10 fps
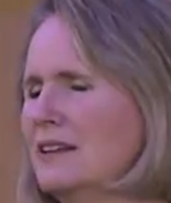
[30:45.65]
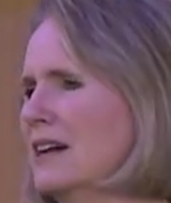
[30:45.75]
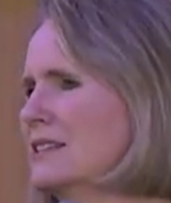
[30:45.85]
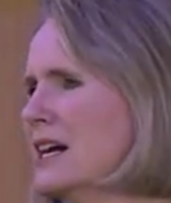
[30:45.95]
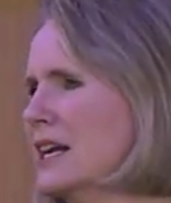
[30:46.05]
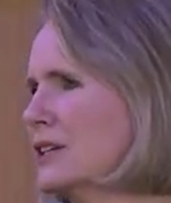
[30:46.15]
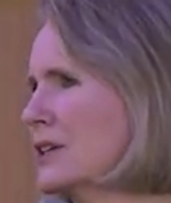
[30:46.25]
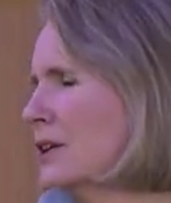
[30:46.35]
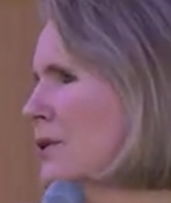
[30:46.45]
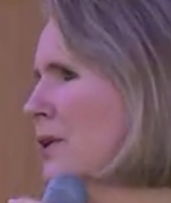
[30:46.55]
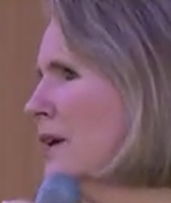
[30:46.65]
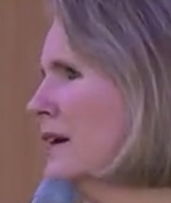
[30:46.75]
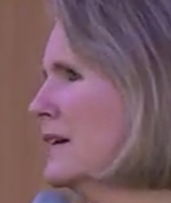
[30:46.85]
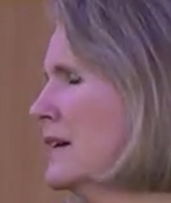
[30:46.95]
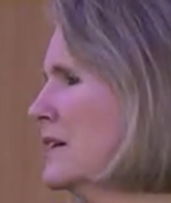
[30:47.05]
a daughter or
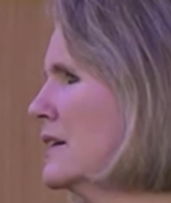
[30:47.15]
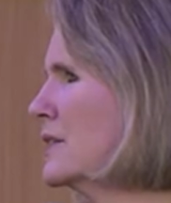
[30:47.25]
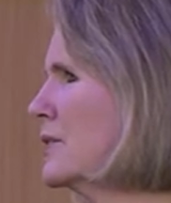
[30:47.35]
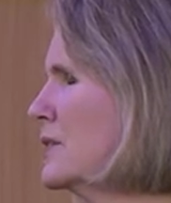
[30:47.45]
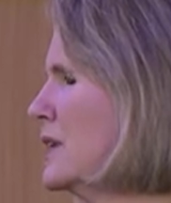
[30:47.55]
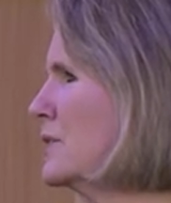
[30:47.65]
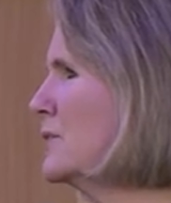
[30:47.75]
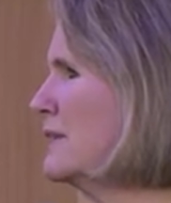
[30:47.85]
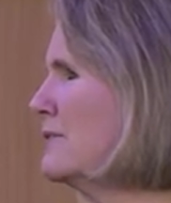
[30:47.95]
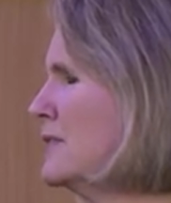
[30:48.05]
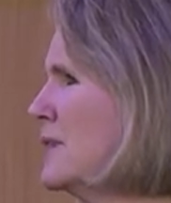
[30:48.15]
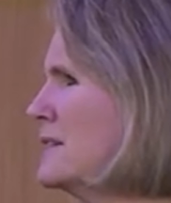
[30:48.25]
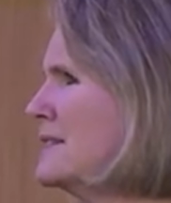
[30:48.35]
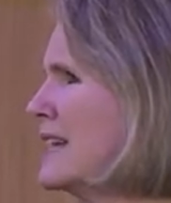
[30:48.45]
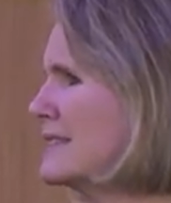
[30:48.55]
a, a girl that you
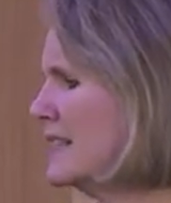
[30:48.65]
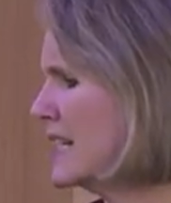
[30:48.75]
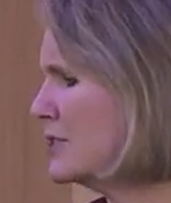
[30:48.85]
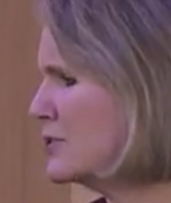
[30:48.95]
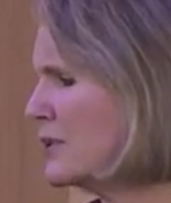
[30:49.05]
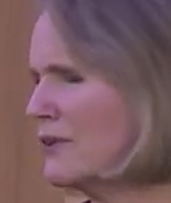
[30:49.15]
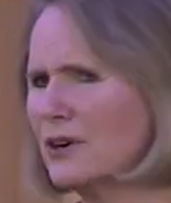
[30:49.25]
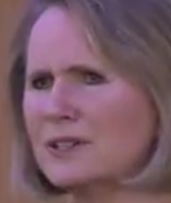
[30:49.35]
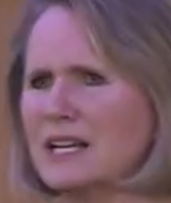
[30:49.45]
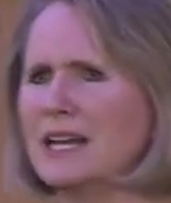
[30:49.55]
influence that's an introvert,